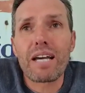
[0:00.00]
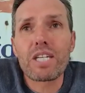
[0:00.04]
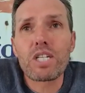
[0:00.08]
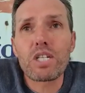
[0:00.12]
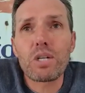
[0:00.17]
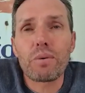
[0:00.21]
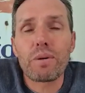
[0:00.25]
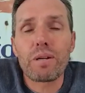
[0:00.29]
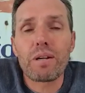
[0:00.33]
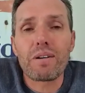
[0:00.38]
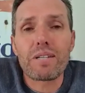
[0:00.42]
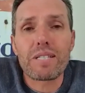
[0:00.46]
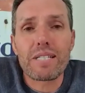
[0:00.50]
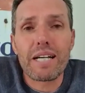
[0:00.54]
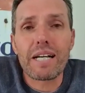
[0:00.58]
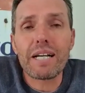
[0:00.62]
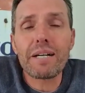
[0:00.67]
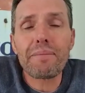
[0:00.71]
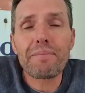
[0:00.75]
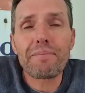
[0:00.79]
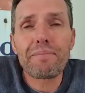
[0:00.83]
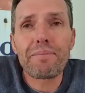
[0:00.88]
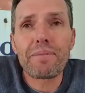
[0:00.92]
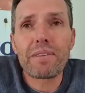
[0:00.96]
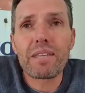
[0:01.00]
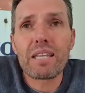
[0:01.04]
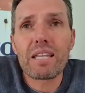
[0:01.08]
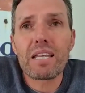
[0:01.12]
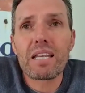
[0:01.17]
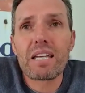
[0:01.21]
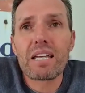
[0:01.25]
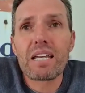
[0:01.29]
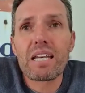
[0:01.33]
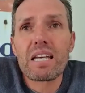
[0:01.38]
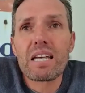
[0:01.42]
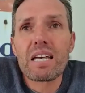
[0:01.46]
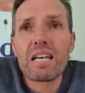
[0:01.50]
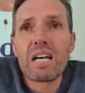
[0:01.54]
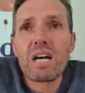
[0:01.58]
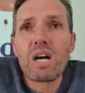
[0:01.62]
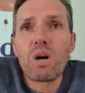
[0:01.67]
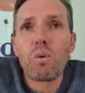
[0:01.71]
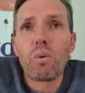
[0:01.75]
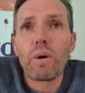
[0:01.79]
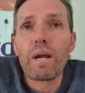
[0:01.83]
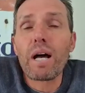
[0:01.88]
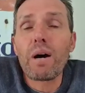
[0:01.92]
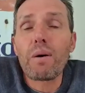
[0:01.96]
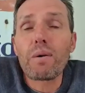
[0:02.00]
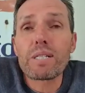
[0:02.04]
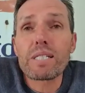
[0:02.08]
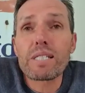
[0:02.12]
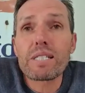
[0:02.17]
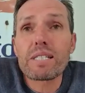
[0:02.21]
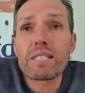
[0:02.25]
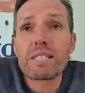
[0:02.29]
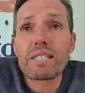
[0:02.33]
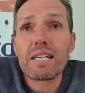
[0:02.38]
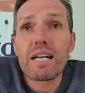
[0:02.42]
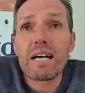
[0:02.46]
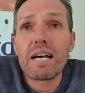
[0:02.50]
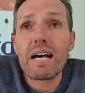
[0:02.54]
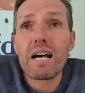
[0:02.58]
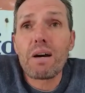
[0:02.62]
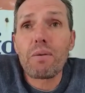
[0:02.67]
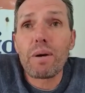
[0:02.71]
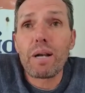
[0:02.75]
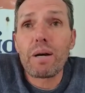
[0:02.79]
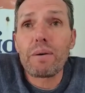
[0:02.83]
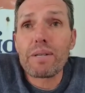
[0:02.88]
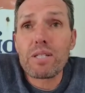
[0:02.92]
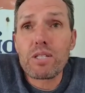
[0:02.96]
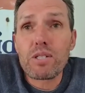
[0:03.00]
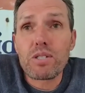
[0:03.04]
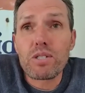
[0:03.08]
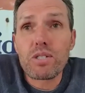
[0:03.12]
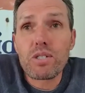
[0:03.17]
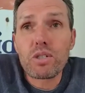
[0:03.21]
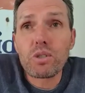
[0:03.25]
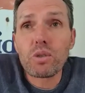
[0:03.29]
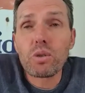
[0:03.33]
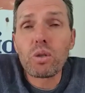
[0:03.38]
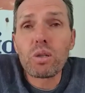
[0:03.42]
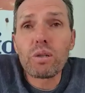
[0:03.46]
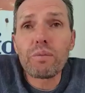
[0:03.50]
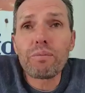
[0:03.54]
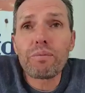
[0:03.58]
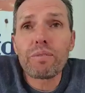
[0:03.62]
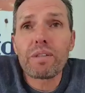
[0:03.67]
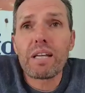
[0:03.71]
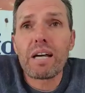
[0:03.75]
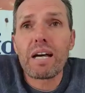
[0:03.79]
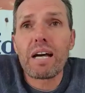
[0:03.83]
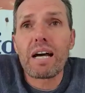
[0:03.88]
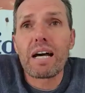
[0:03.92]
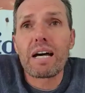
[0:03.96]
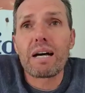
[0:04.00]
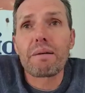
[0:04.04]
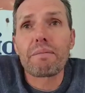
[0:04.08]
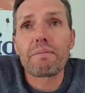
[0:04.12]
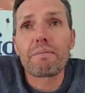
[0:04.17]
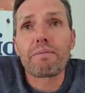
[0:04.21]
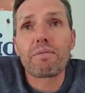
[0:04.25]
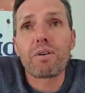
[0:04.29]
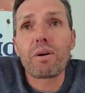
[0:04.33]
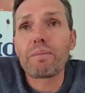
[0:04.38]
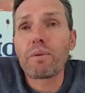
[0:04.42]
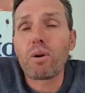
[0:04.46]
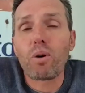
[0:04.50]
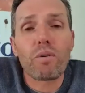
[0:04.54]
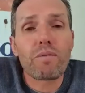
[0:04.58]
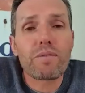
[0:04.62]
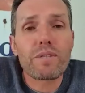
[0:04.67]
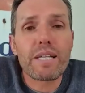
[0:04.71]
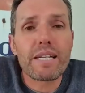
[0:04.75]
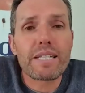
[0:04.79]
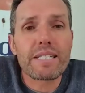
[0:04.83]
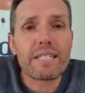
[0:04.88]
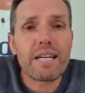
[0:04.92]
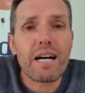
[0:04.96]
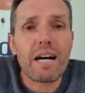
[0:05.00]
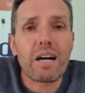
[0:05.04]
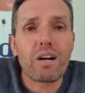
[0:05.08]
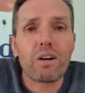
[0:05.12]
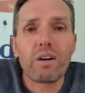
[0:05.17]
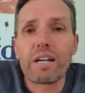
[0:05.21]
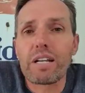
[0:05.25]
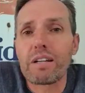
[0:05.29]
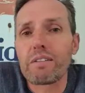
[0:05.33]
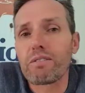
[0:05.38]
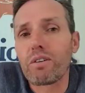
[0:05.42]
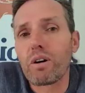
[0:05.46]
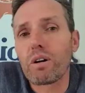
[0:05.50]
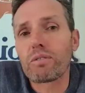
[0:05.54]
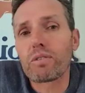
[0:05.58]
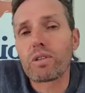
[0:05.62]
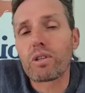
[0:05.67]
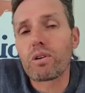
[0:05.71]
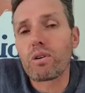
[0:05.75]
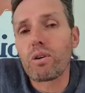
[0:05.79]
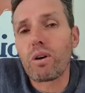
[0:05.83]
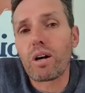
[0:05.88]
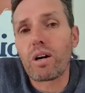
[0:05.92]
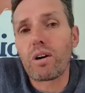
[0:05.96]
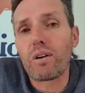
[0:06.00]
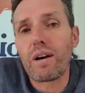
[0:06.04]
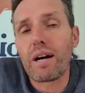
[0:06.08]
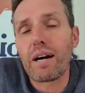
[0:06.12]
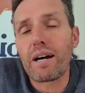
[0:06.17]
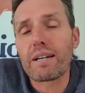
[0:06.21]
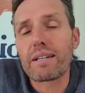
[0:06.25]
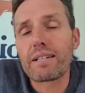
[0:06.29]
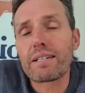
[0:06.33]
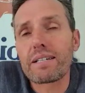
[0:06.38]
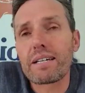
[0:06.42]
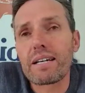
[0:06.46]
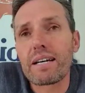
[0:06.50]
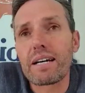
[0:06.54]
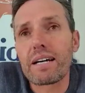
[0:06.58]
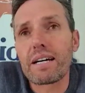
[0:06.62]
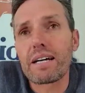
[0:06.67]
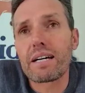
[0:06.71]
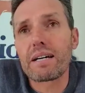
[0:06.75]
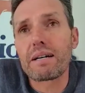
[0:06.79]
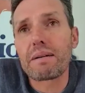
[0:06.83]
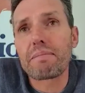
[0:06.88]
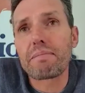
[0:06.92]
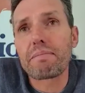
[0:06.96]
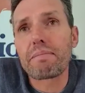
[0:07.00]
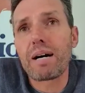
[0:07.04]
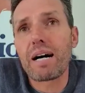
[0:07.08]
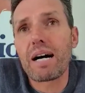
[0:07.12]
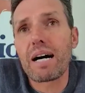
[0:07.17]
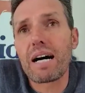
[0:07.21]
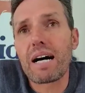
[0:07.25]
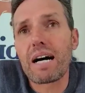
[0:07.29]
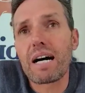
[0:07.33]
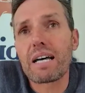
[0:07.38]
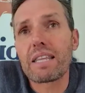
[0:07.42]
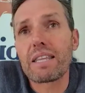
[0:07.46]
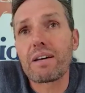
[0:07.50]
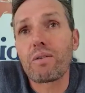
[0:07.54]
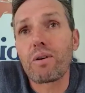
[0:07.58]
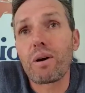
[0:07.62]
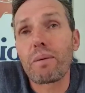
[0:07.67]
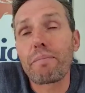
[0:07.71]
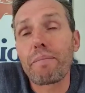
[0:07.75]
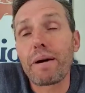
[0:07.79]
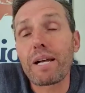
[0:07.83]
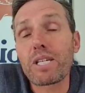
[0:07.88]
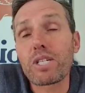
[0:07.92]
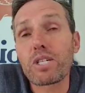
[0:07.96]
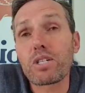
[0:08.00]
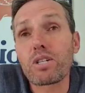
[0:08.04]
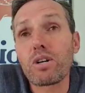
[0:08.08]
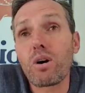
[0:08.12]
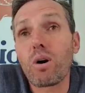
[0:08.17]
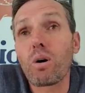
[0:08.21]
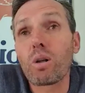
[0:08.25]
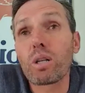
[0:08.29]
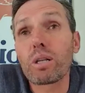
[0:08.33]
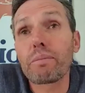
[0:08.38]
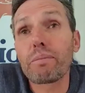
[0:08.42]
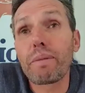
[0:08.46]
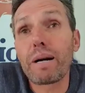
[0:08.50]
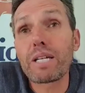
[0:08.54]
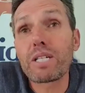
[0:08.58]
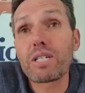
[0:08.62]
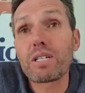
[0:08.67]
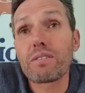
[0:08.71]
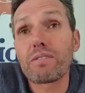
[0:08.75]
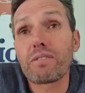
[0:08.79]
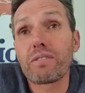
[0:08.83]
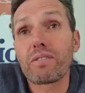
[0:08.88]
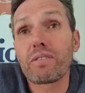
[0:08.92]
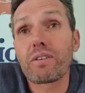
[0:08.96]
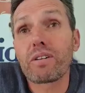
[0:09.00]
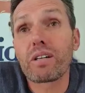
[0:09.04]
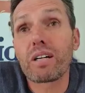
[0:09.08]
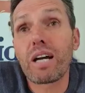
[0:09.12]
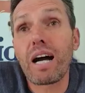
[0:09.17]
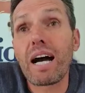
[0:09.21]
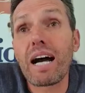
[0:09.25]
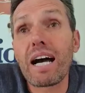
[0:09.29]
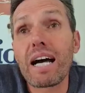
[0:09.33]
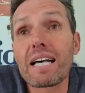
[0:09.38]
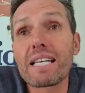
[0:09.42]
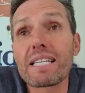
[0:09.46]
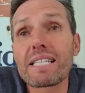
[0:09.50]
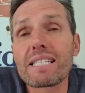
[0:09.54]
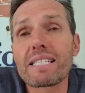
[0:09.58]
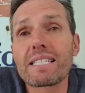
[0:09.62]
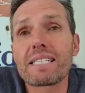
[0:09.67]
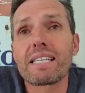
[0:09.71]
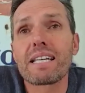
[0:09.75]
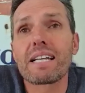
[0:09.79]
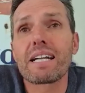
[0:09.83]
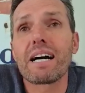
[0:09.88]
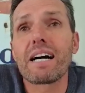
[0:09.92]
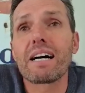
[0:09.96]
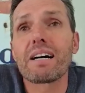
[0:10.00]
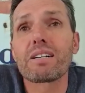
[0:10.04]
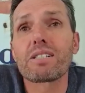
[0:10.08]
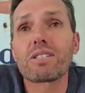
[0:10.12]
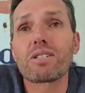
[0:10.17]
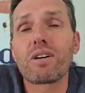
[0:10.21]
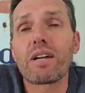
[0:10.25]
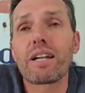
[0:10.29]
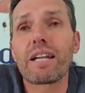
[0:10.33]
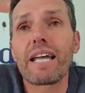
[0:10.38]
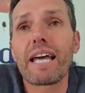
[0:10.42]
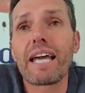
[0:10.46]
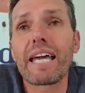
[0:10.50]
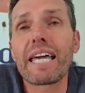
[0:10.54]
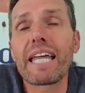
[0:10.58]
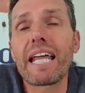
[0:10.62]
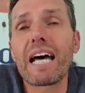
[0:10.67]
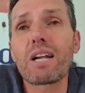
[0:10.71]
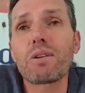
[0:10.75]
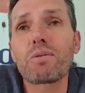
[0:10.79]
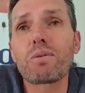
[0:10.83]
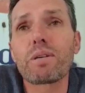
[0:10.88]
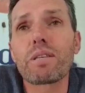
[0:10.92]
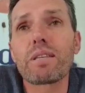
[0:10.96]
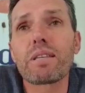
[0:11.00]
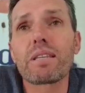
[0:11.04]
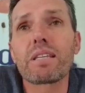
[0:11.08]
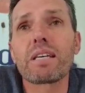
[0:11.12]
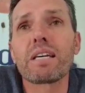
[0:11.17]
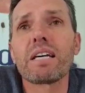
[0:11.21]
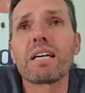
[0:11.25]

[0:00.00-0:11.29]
when I was young. When I went to school, from the offset, I got involved with the wrong crowd. There were a much older bunch of guys that I started hanging out with.